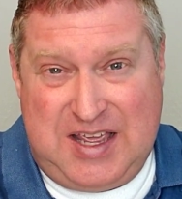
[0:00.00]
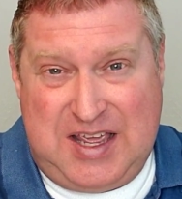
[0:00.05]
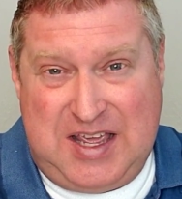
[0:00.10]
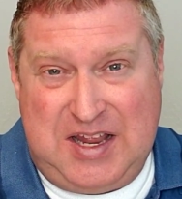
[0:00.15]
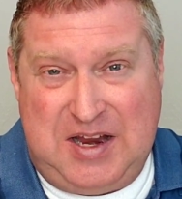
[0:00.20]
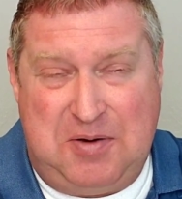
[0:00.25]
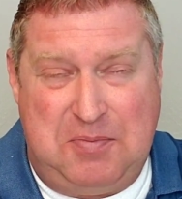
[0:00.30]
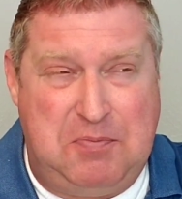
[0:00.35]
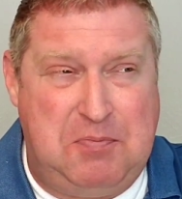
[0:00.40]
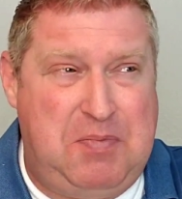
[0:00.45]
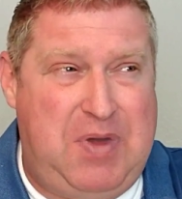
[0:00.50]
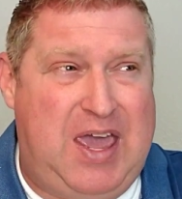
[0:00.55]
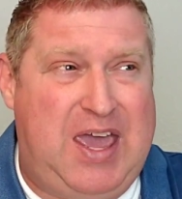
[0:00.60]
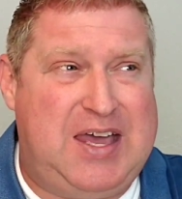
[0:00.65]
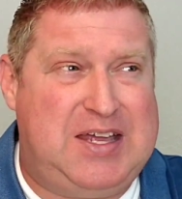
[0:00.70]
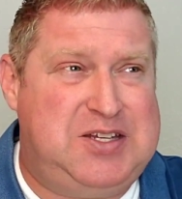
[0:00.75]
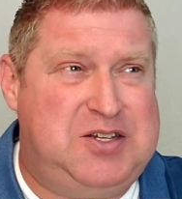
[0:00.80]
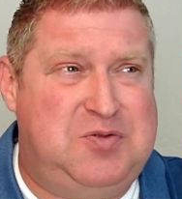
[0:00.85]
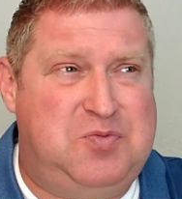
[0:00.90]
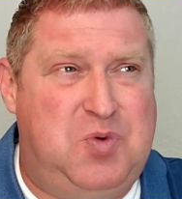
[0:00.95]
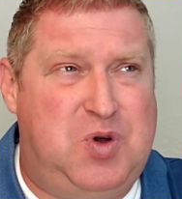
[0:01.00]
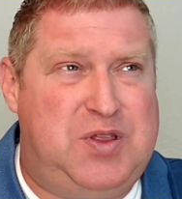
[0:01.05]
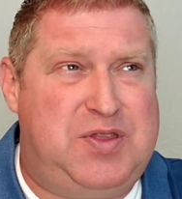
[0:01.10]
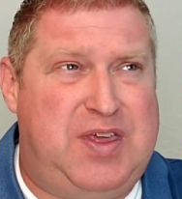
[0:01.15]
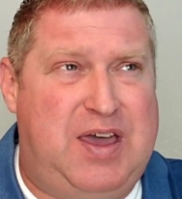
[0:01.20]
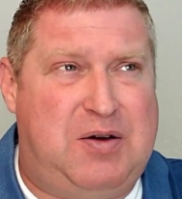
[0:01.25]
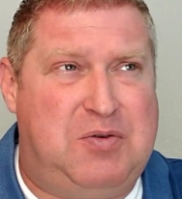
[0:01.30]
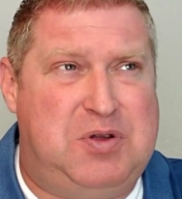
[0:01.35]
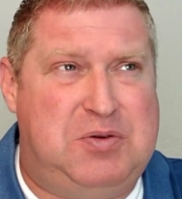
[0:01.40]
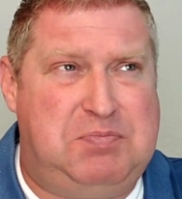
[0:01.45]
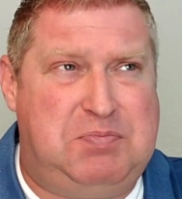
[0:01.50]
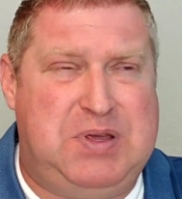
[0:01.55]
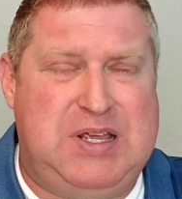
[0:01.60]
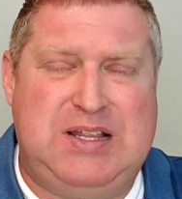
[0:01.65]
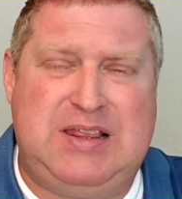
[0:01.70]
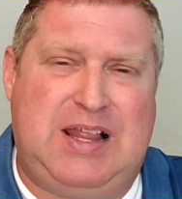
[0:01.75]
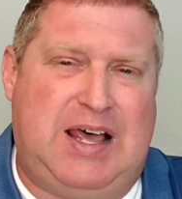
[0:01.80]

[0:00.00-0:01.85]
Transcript: And imagine what that would be